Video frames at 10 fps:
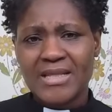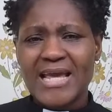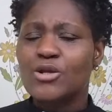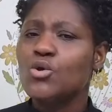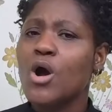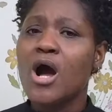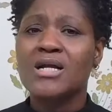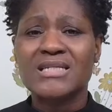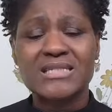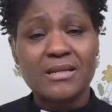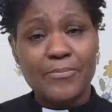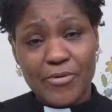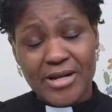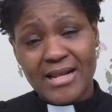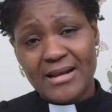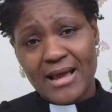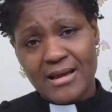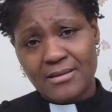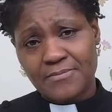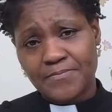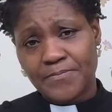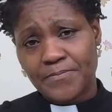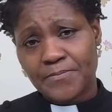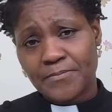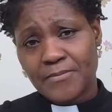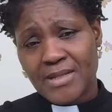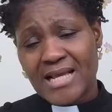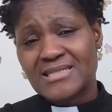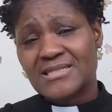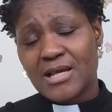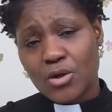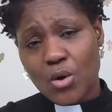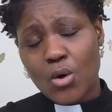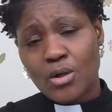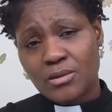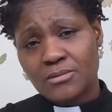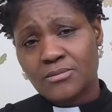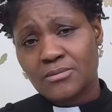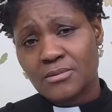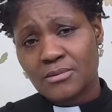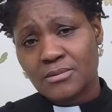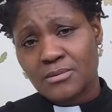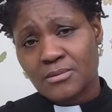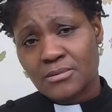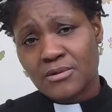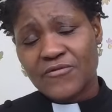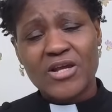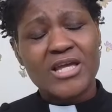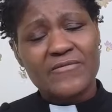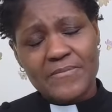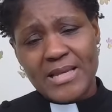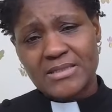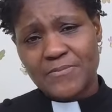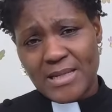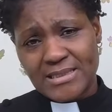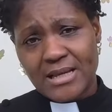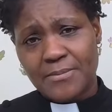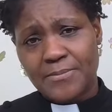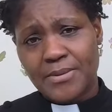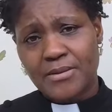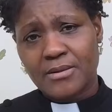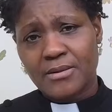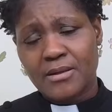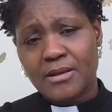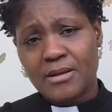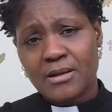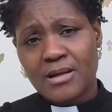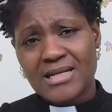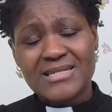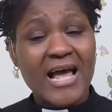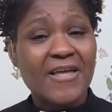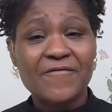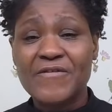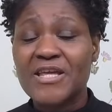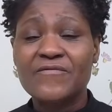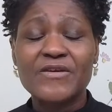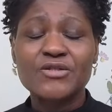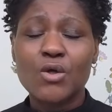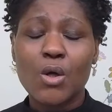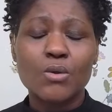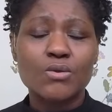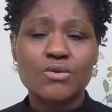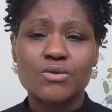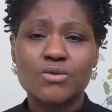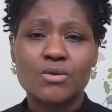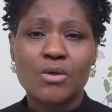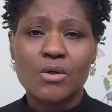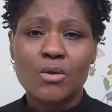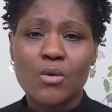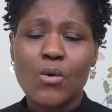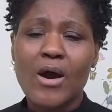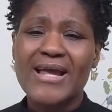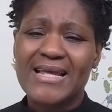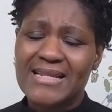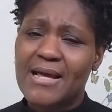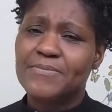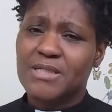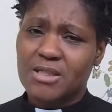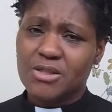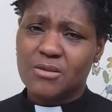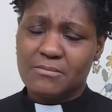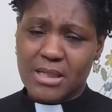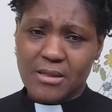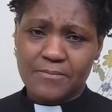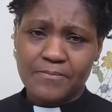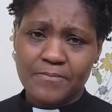Can you honestly pray that line and say, Lord, forgive me as my debt, as I have forgiven those who are indebted to me?